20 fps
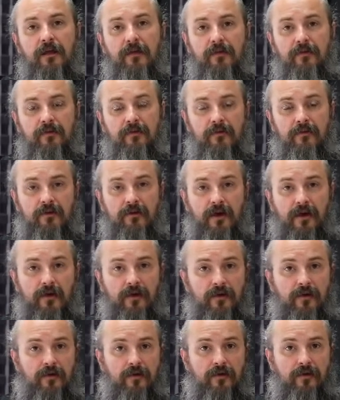that
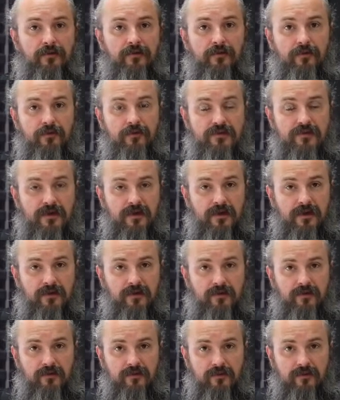are
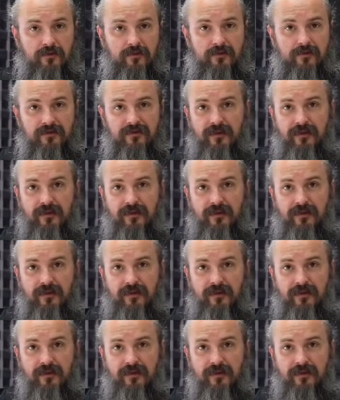associated to the